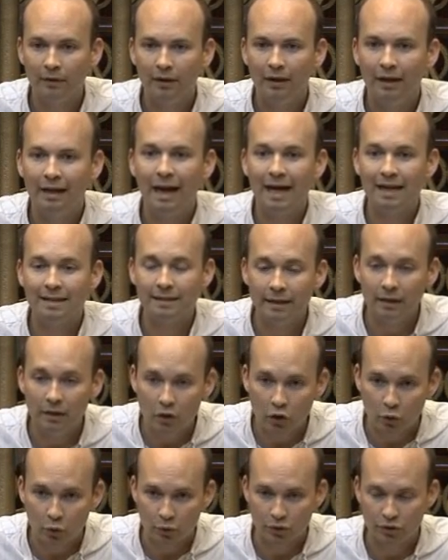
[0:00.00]
It has a
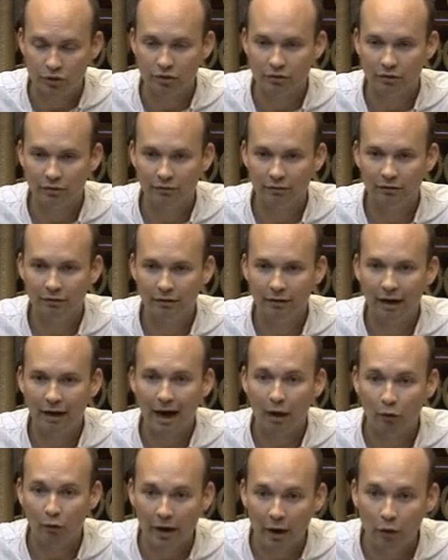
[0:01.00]
noose
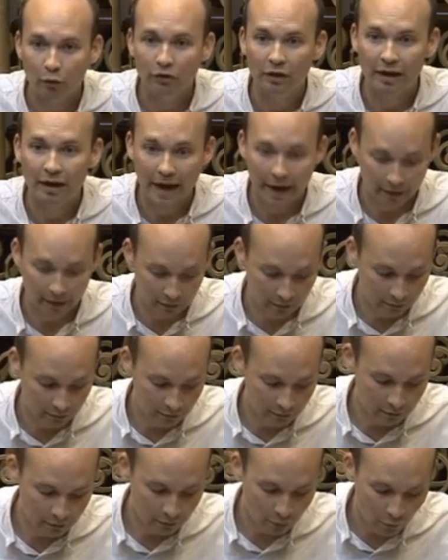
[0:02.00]
around the neck
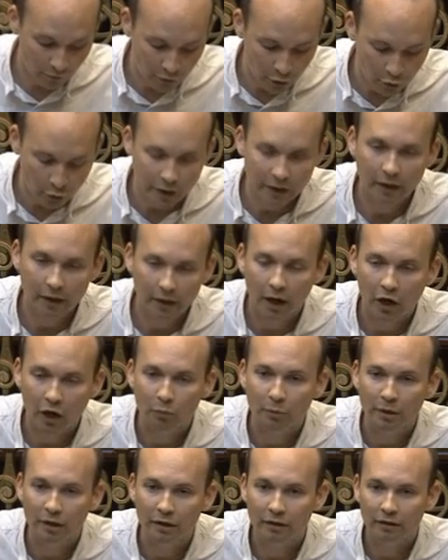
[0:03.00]
of the Greek
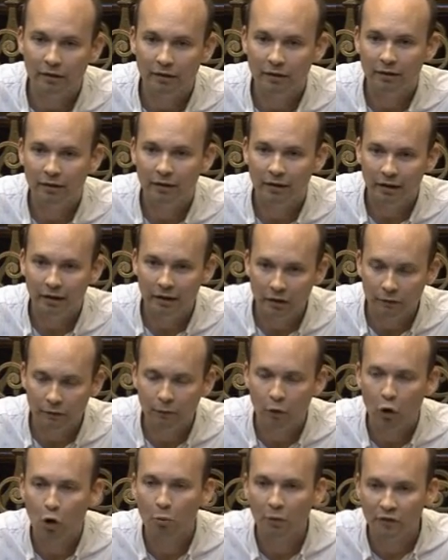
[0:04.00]
economy in the
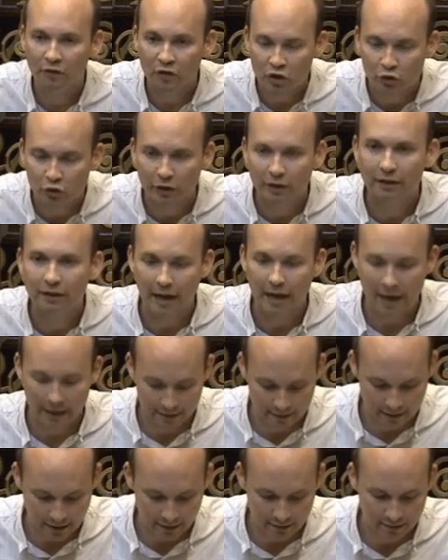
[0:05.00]
form of restricted
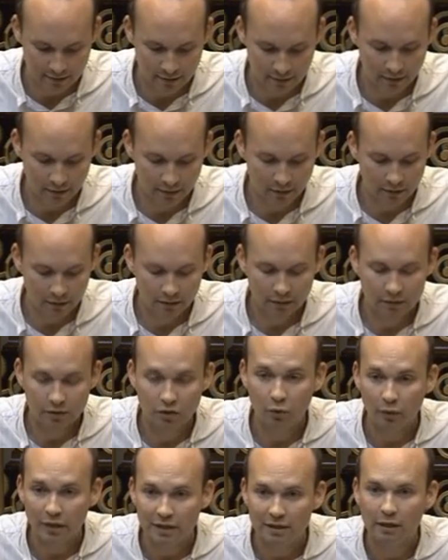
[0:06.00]
access to
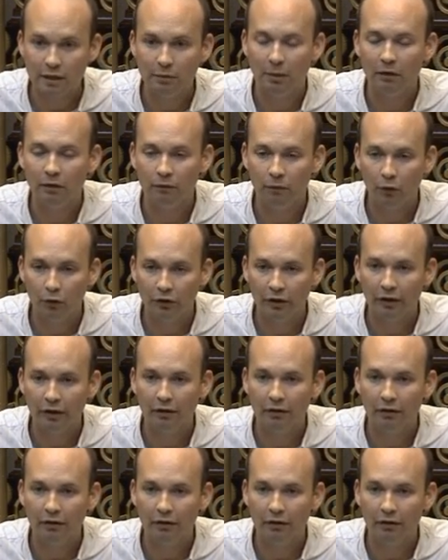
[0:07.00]
ECB funding